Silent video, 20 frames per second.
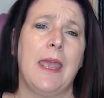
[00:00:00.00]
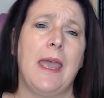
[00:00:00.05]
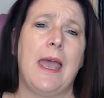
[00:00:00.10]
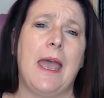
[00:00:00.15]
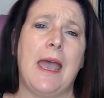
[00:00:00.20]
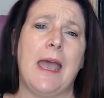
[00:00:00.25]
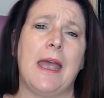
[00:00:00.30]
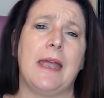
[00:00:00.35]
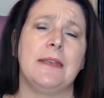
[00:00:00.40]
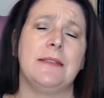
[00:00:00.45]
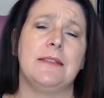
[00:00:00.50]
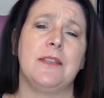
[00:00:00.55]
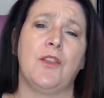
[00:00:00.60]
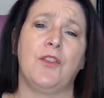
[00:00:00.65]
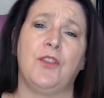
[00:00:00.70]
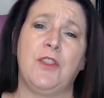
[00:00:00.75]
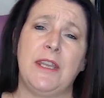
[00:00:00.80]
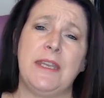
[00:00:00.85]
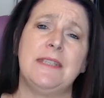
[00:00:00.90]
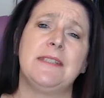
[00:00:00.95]
and
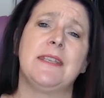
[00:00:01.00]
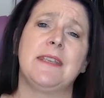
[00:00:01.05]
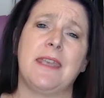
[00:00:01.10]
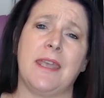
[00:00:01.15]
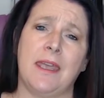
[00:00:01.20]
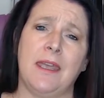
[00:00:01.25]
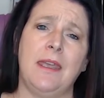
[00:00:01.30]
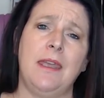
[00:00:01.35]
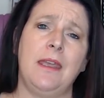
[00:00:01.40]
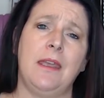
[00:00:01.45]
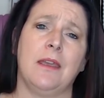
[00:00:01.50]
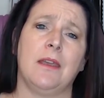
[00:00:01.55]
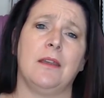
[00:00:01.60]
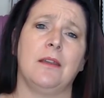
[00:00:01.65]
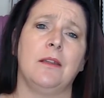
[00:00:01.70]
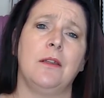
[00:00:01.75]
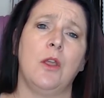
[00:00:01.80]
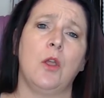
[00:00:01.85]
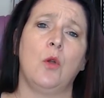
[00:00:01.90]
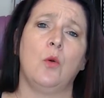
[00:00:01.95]
these
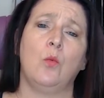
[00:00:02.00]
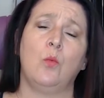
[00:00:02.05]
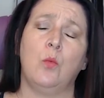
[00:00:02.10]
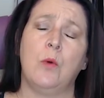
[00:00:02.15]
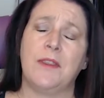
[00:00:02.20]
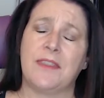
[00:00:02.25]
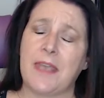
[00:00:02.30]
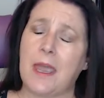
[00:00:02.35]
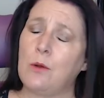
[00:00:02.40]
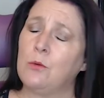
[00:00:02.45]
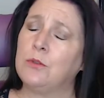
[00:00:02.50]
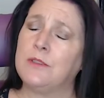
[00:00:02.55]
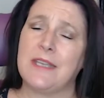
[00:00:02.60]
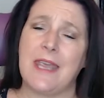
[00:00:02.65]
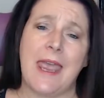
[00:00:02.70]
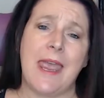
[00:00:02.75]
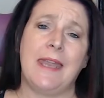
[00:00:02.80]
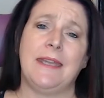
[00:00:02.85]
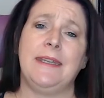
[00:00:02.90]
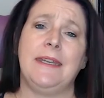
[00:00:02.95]
occur without
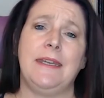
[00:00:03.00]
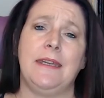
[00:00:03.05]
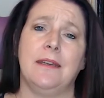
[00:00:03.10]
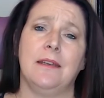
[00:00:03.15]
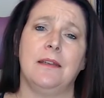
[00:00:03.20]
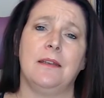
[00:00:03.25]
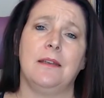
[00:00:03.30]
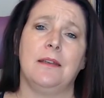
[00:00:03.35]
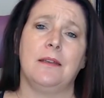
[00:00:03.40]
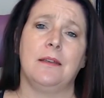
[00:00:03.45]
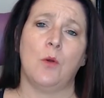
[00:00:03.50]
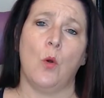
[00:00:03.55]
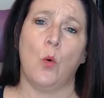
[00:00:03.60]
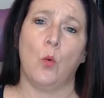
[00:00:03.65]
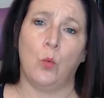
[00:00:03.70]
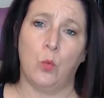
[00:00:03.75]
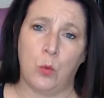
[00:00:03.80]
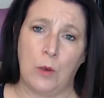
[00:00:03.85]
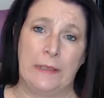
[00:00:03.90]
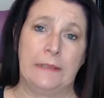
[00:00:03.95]
any
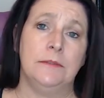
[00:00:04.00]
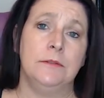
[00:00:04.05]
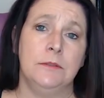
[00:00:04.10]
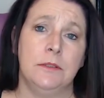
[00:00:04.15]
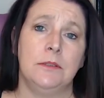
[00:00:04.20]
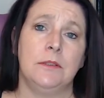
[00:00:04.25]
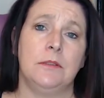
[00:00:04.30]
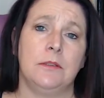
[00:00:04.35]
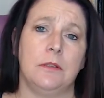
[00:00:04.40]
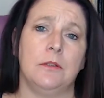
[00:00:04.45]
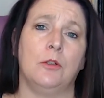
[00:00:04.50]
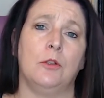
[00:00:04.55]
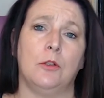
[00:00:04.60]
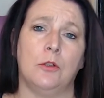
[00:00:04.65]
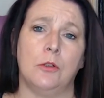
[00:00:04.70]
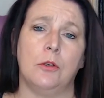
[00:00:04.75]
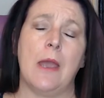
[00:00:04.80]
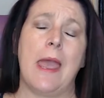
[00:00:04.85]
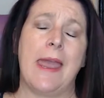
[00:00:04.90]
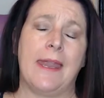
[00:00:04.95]
will
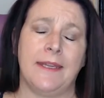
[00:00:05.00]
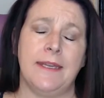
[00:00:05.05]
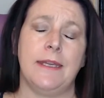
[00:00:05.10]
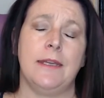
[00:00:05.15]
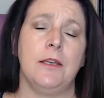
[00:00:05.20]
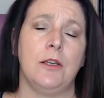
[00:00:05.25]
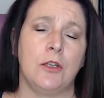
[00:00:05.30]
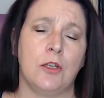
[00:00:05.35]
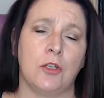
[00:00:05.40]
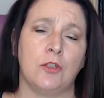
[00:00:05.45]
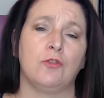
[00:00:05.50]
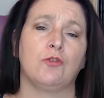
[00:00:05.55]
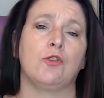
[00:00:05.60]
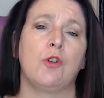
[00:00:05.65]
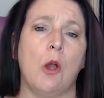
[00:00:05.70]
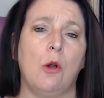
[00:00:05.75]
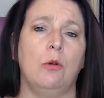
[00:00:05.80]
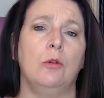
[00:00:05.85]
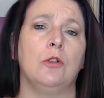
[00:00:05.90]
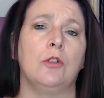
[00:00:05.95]
or any
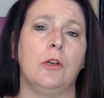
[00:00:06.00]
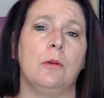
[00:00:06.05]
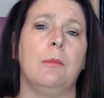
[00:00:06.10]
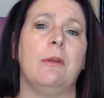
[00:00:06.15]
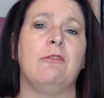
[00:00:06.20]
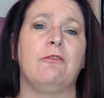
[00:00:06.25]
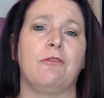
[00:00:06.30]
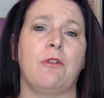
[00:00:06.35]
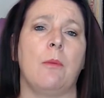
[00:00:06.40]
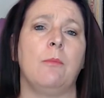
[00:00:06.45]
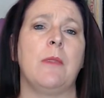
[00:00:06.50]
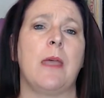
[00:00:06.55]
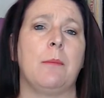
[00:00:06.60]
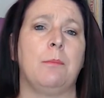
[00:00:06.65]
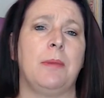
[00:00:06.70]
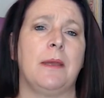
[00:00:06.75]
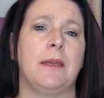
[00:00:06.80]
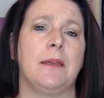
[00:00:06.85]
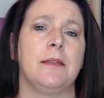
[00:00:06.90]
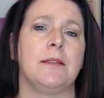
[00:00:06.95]
control coming from
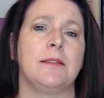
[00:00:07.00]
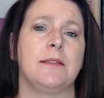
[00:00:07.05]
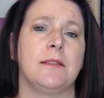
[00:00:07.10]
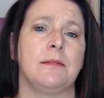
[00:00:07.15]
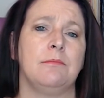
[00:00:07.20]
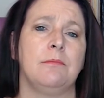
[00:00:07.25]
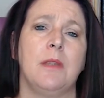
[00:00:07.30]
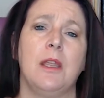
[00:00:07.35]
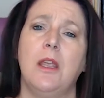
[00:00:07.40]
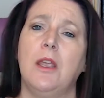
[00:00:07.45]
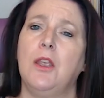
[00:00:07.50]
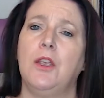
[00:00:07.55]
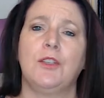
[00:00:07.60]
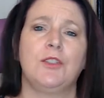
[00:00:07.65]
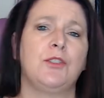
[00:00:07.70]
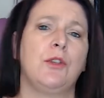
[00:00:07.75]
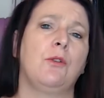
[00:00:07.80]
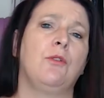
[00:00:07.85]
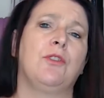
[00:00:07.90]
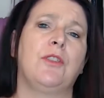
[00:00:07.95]
that person.
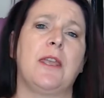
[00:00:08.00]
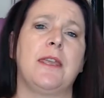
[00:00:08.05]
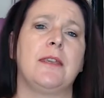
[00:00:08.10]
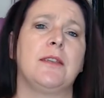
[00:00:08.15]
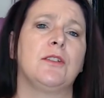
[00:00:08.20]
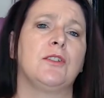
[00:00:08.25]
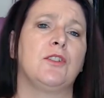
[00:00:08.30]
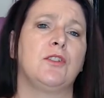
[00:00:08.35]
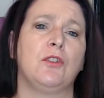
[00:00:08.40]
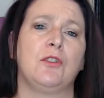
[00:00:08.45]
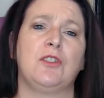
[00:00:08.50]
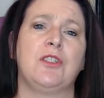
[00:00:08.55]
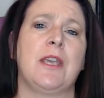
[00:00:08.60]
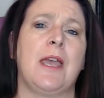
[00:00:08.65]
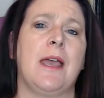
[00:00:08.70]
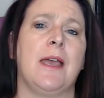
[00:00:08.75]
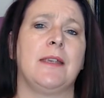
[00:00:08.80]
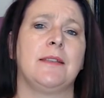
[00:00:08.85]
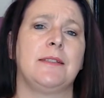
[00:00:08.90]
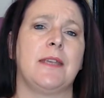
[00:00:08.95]
So things such
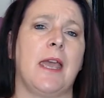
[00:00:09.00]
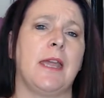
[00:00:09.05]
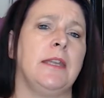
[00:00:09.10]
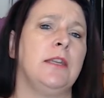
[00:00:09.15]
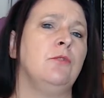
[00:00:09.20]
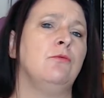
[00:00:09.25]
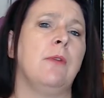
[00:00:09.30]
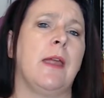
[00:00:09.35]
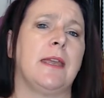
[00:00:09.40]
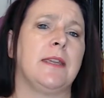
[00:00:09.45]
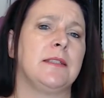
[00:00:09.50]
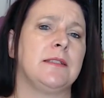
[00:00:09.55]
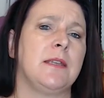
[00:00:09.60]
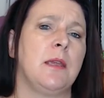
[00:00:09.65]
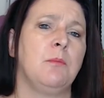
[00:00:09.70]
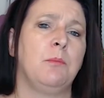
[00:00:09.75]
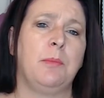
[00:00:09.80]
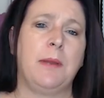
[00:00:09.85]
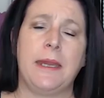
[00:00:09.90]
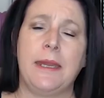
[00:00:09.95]
as an
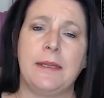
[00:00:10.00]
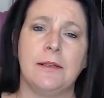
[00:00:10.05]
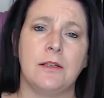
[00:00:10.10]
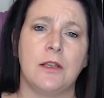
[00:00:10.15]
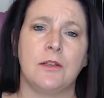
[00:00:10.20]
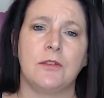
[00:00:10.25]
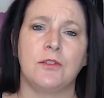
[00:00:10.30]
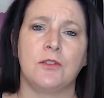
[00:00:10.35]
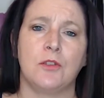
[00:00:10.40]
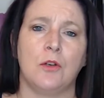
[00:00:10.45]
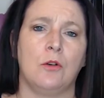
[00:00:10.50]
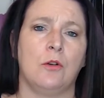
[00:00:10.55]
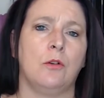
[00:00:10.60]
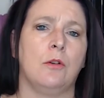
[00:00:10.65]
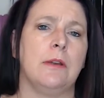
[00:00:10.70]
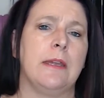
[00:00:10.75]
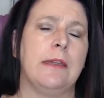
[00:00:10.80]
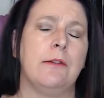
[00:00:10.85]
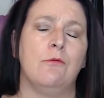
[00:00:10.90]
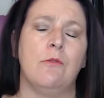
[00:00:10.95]
erect penis
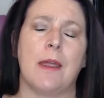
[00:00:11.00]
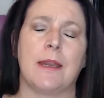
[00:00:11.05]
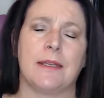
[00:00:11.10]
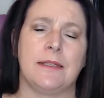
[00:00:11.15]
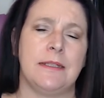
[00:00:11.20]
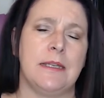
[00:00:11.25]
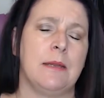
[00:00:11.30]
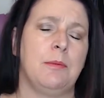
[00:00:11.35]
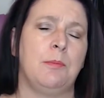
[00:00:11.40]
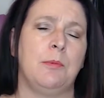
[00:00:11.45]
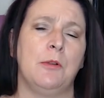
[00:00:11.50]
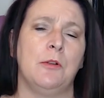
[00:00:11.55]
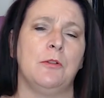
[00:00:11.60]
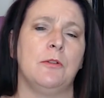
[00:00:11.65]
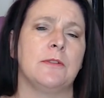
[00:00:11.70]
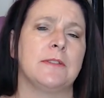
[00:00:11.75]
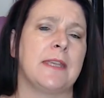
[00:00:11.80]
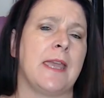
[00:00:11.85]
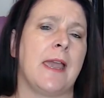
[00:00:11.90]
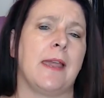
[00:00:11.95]
or erect
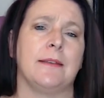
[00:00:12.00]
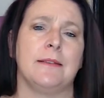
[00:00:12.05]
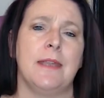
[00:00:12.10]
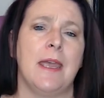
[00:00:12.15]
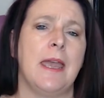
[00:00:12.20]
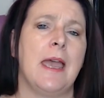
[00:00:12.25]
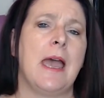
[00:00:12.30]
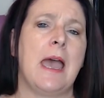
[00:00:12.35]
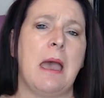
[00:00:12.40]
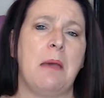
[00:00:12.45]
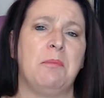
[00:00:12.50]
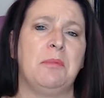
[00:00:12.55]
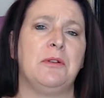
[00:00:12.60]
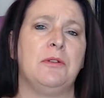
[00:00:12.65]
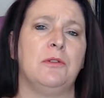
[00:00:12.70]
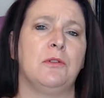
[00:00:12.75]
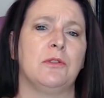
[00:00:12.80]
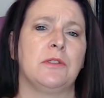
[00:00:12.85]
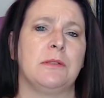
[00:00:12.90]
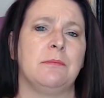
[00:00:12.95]
nipples can
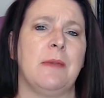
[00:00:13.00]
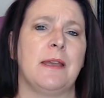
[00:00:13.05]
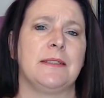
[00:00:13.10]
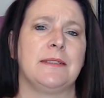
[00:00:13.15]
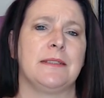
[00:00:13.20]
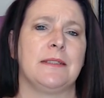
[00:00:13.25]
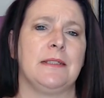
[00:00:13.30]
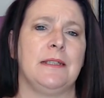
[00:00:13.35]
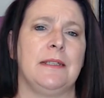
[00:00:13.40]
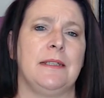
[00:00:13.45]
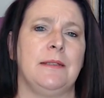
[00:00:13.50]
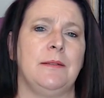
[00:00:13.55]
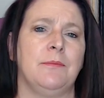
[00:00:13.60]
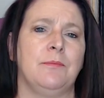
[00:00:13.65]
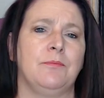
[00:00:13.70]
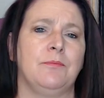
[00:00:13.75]
happen automatically.